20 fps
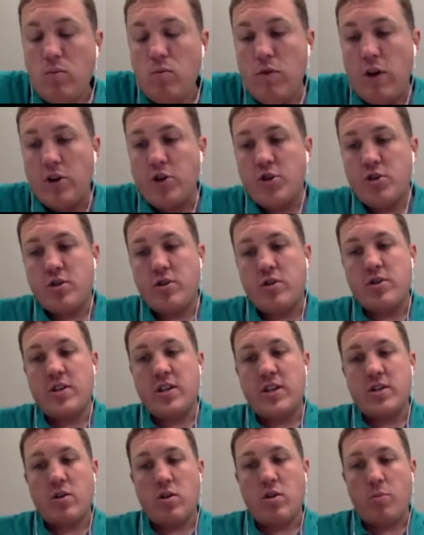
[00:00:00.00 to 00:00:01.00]

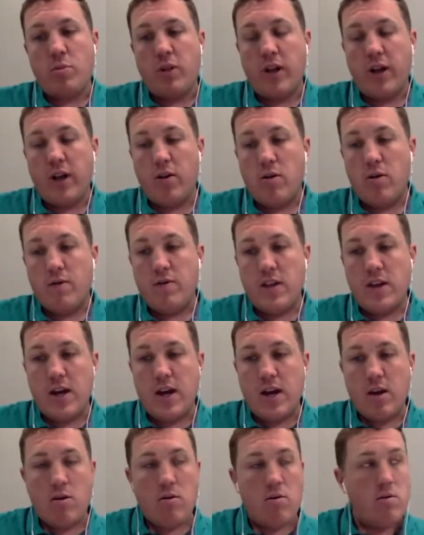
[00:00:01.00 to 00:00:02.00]
registers as our player of the
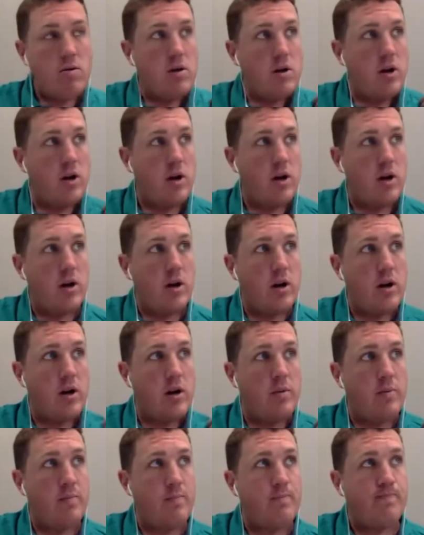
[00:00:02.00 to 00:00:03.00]
year.
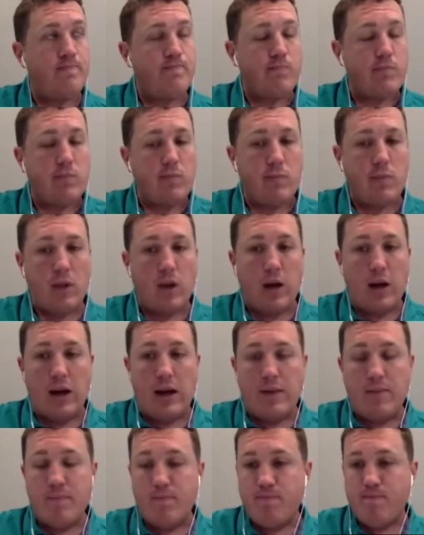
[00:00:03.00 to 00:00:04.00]

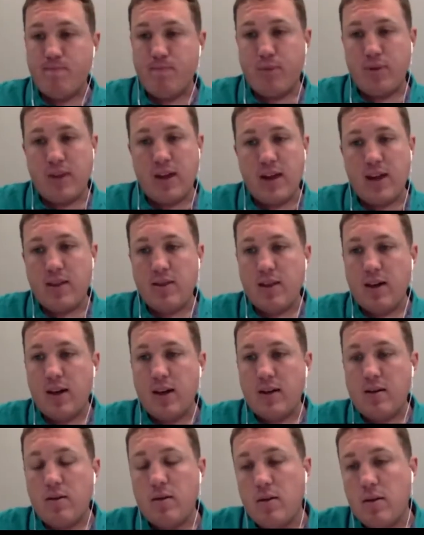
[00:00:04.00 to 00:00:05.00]
I think
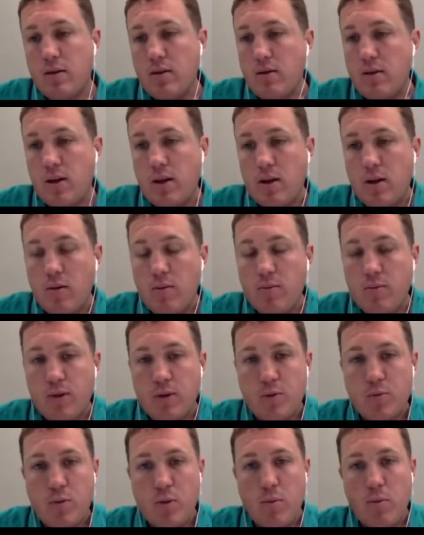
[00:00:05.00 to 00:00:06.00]
that, you know,
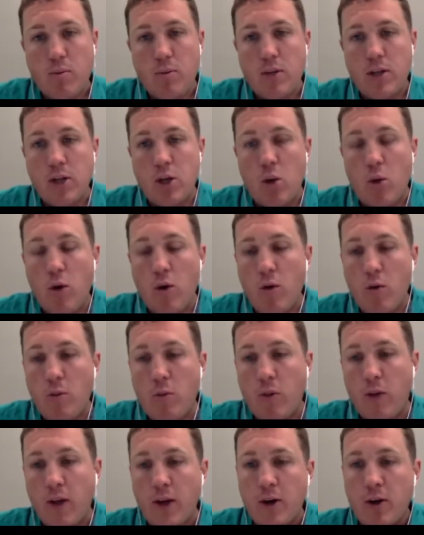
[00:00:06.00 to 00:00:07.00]
there's probably no other
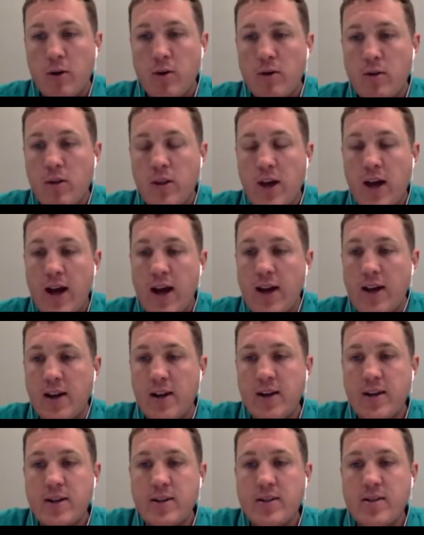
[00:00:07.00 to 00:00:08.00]
player that
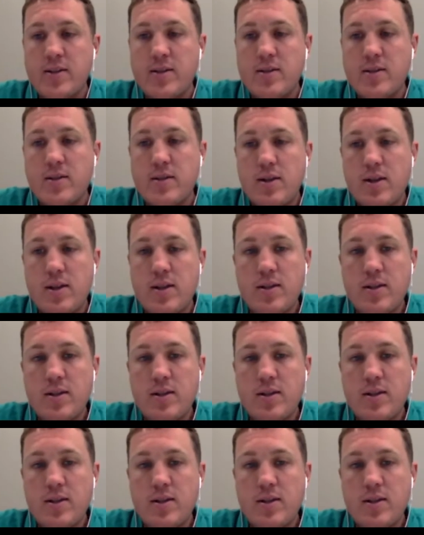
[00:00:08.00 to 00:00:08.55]
is